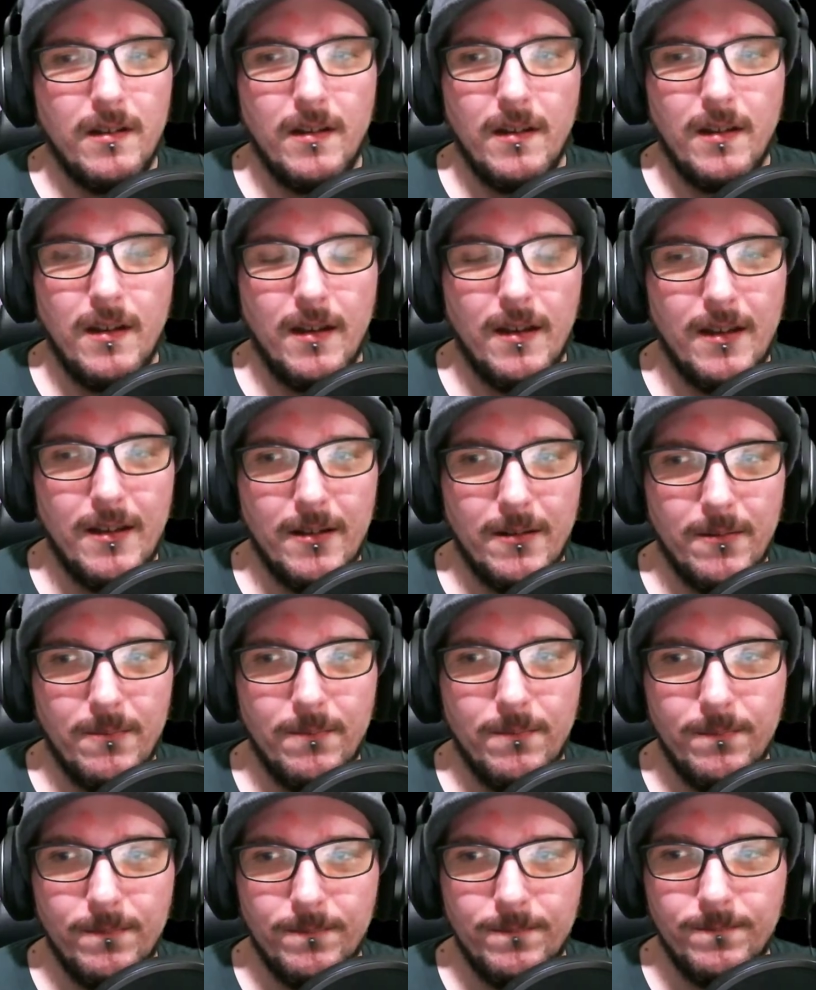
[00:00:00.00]

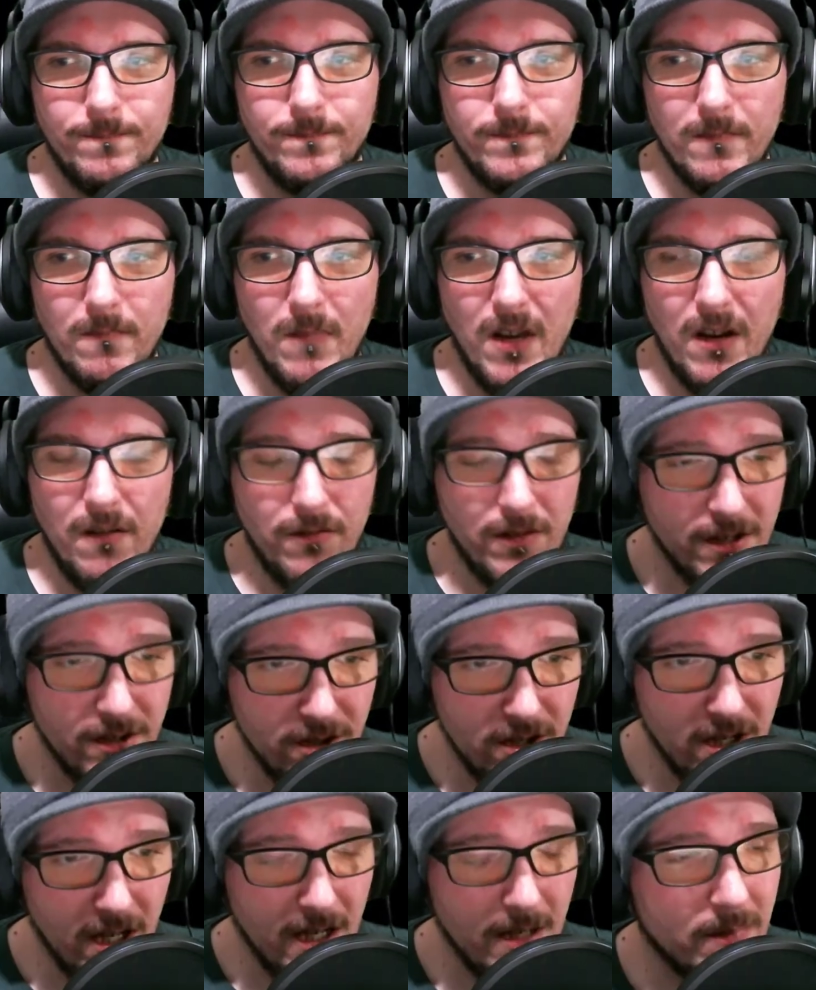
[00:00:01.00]
My friend
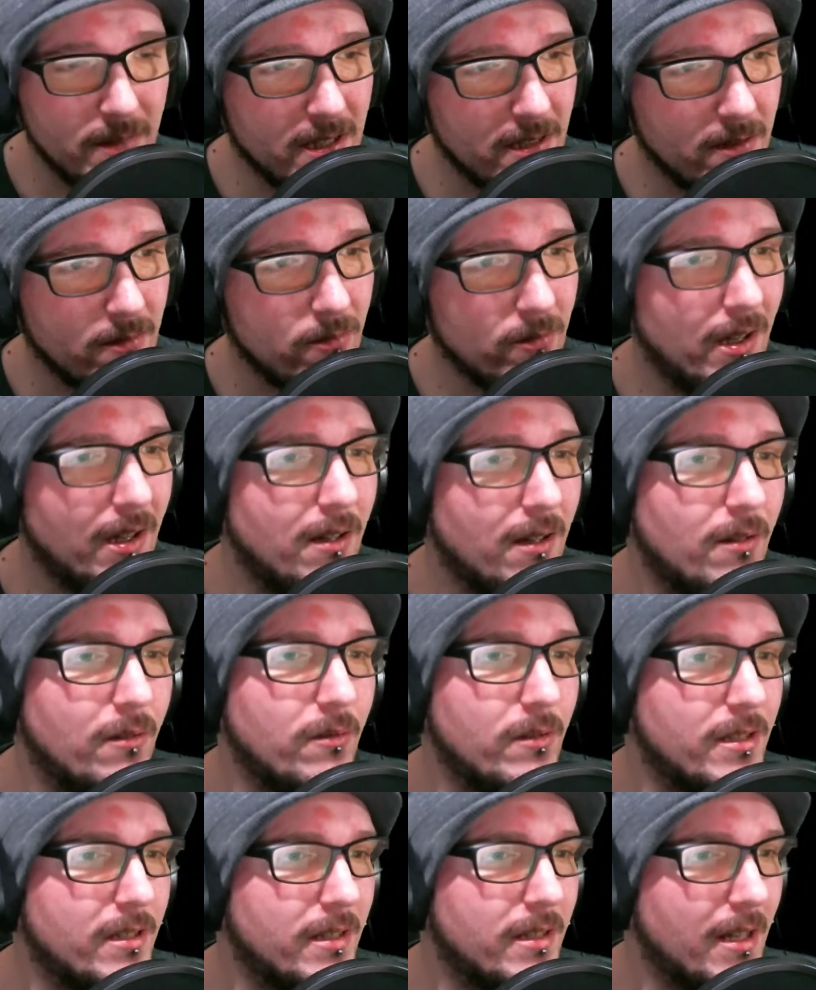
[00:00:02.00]
James as well
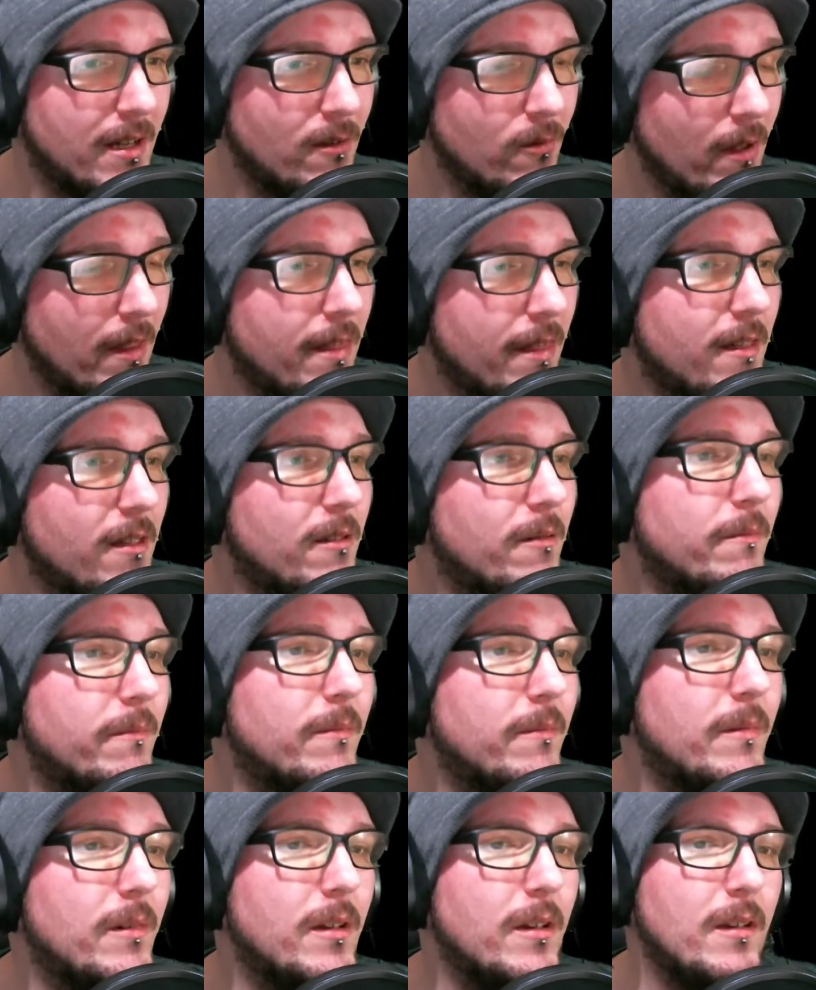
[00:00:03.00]
was there with him,
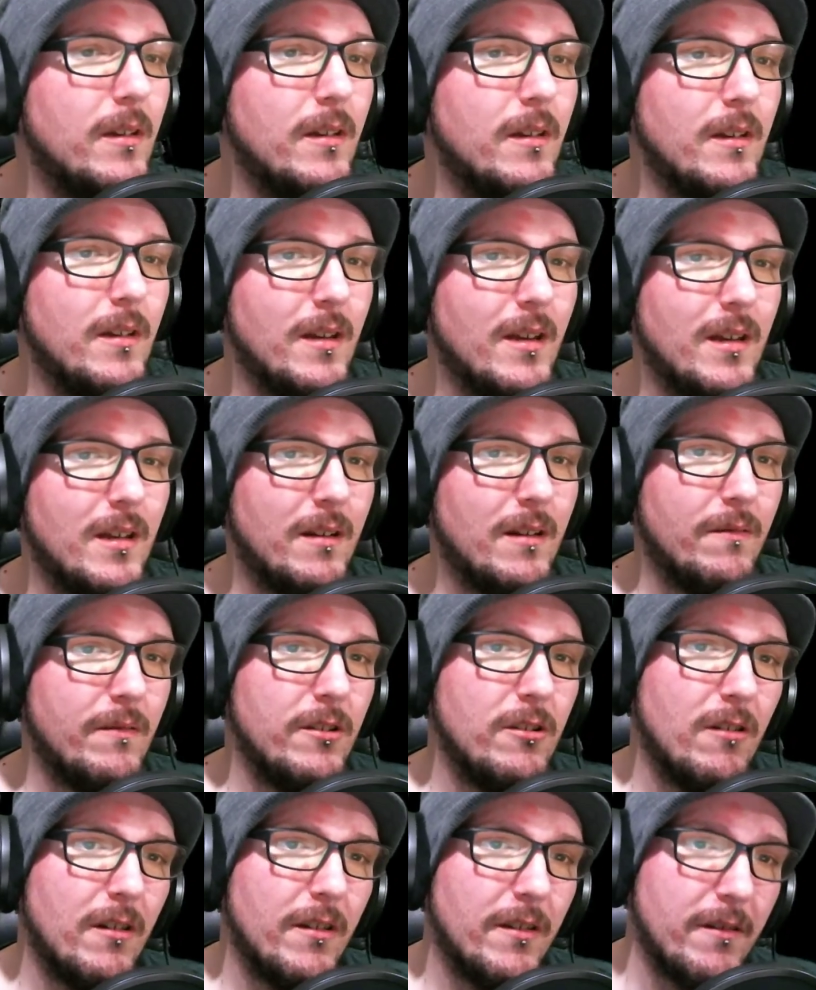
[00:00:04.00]
and a
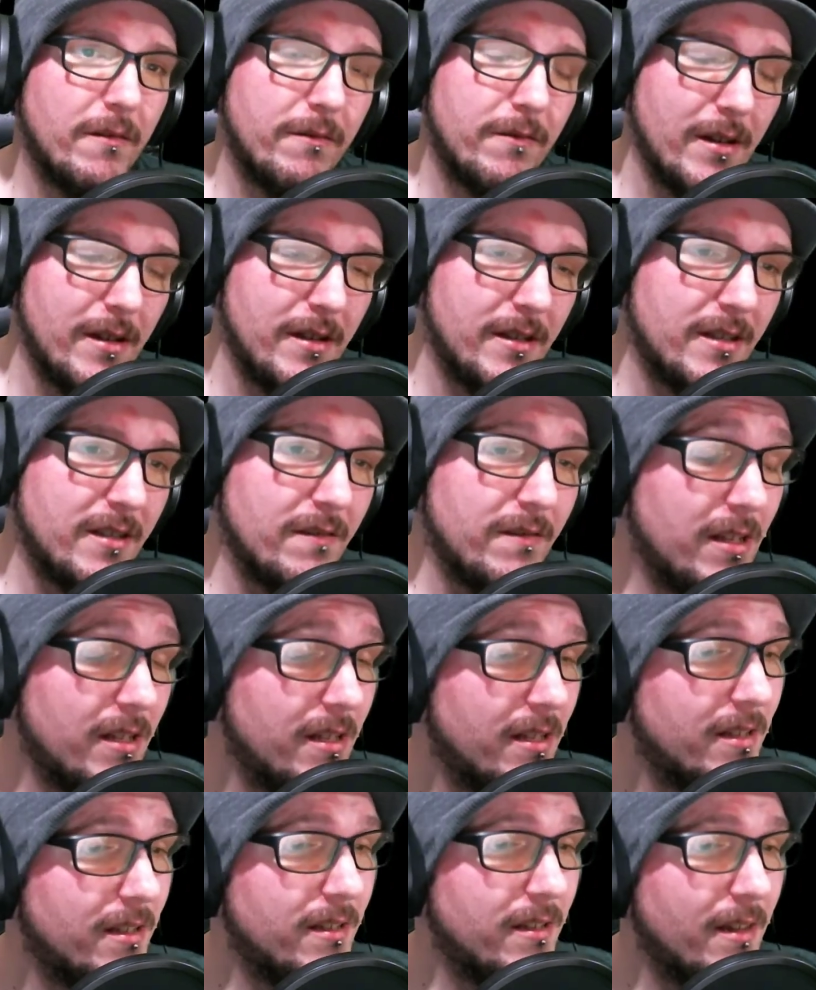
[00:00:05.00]
few other friends of
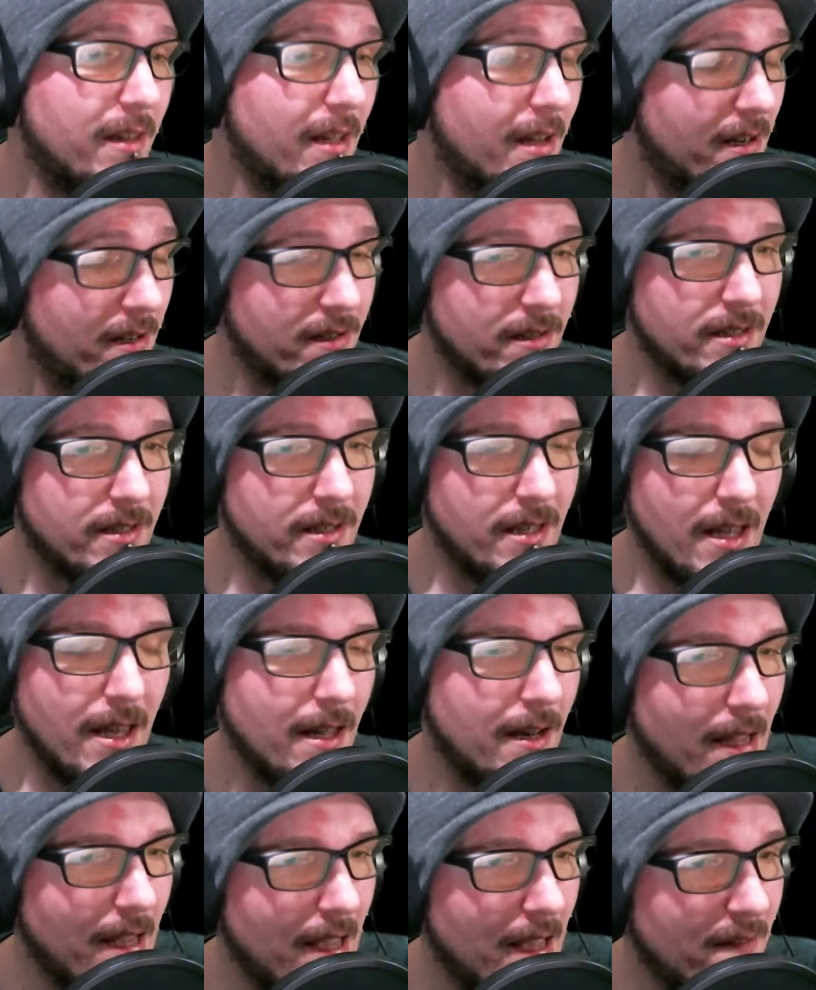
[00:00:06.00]
theirs
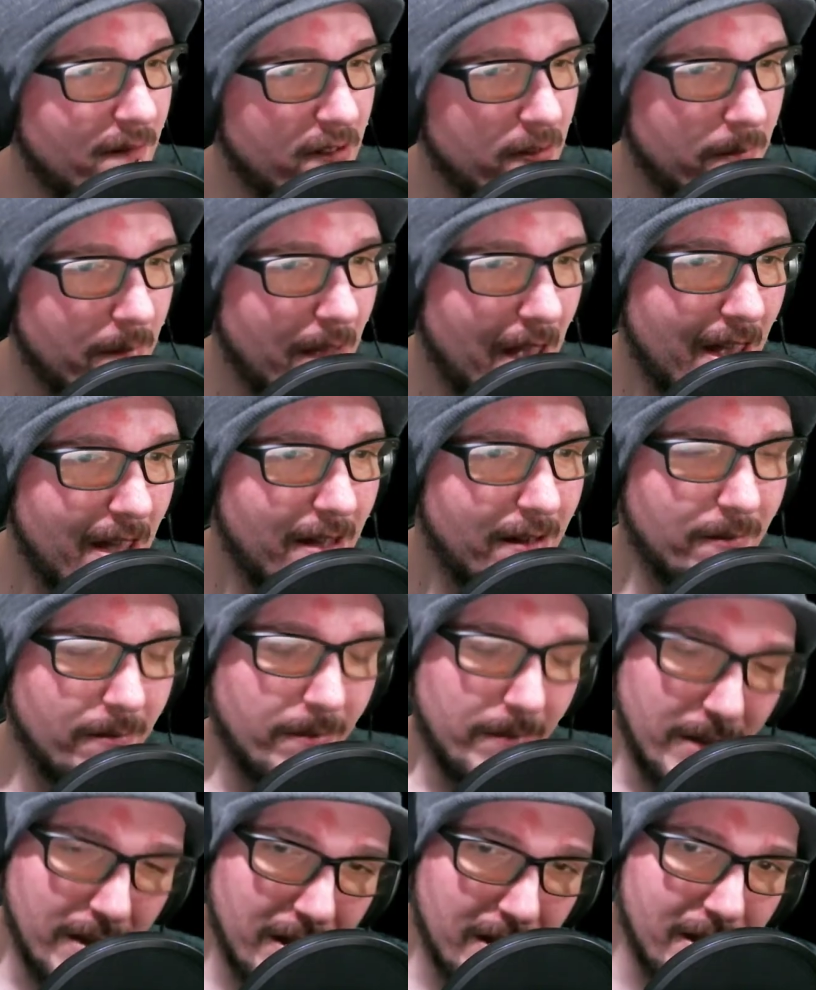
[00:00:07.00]
that I haven't met
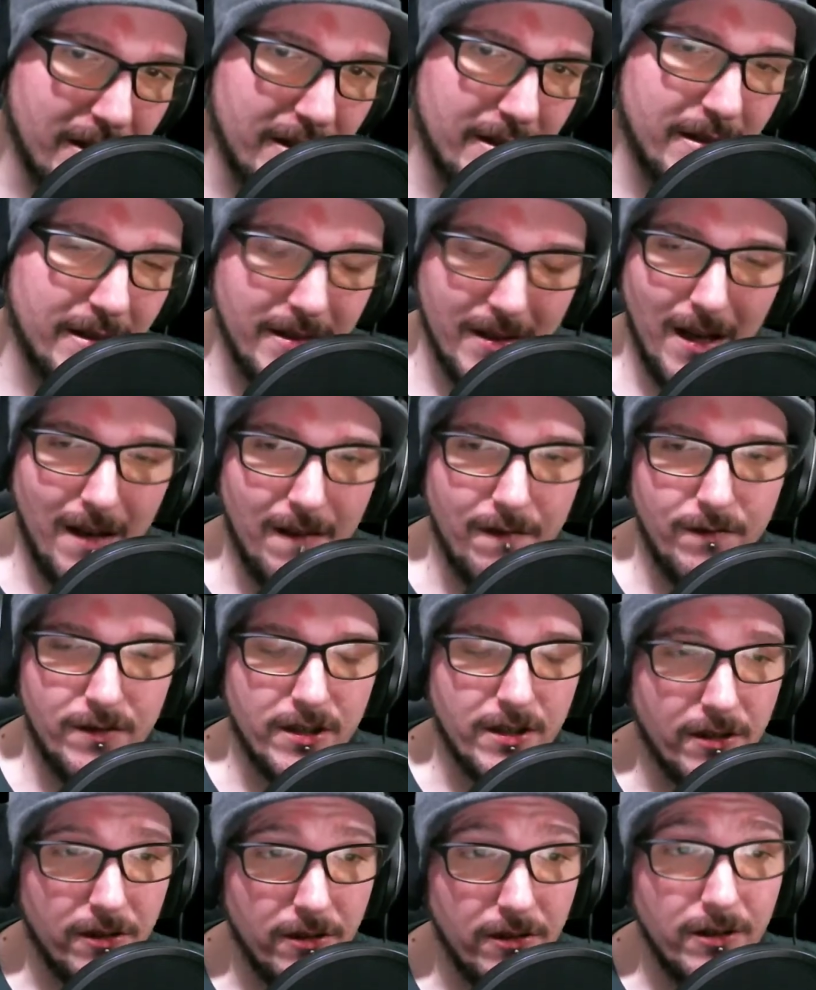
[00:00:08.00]
because I've
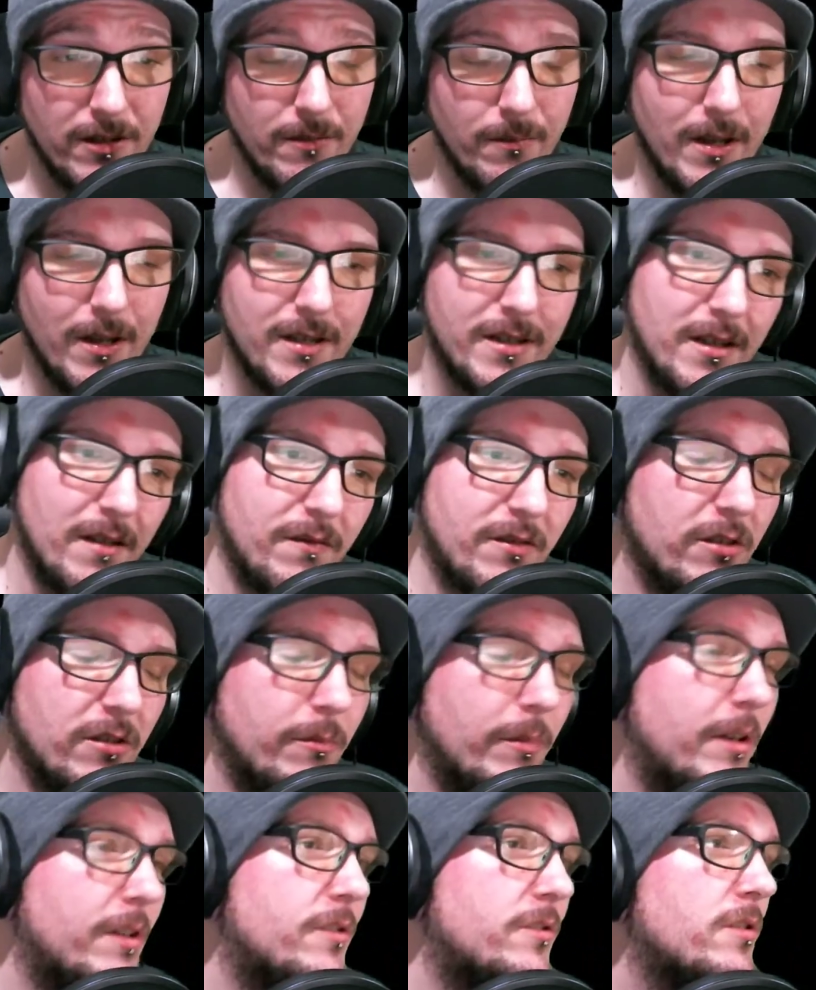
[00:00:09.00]
secluded myself so
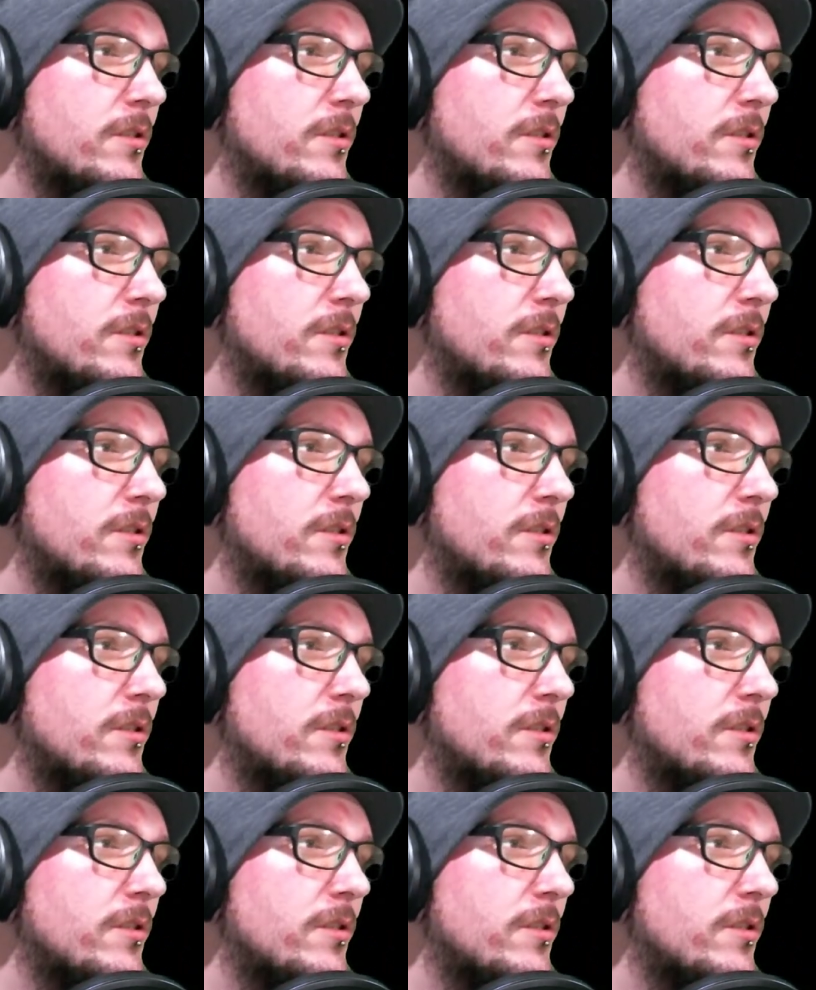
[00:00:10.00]
much.